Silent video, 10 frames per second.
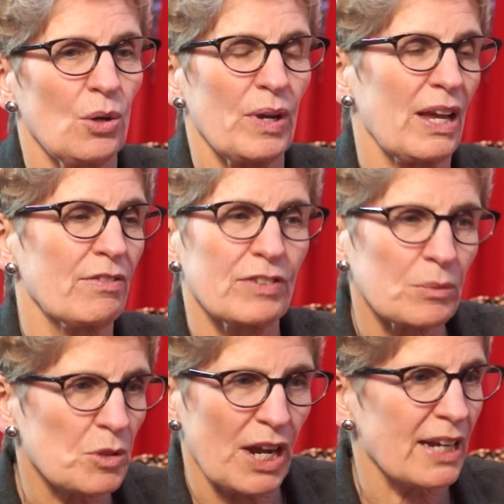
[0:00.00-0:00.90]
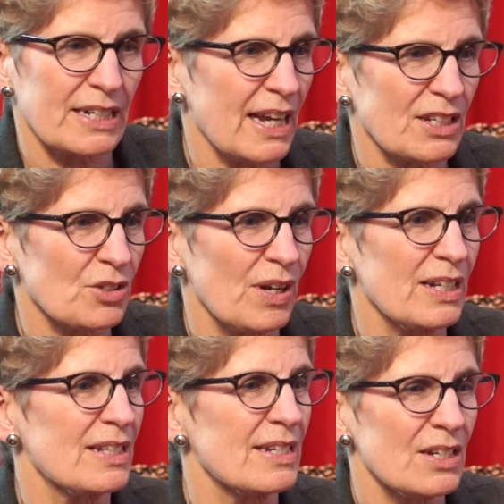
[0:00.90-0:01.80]
We have film tax
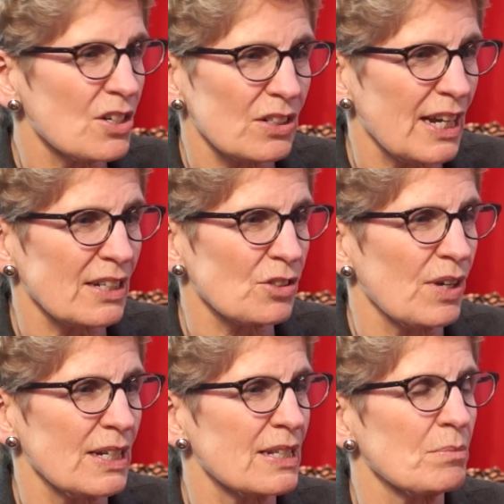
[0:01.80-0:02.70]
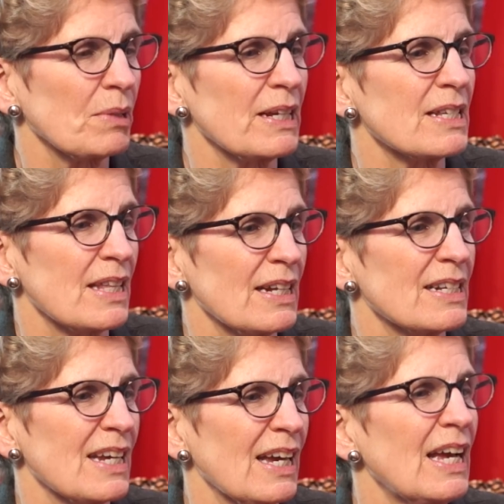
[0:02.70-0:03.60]
credits, digital tax credits in place
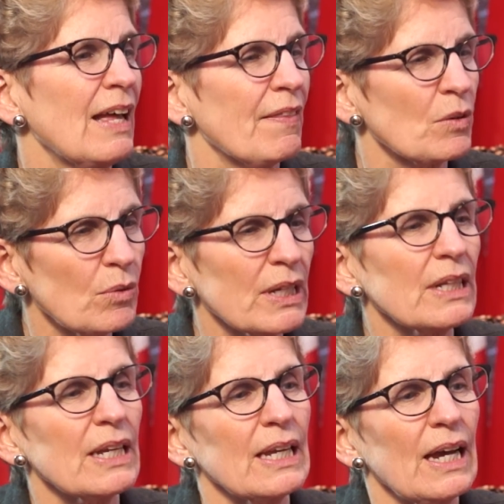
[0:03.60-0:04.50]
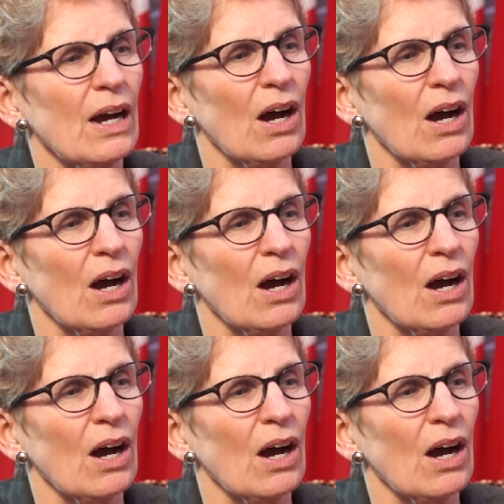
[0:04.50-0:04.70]
that really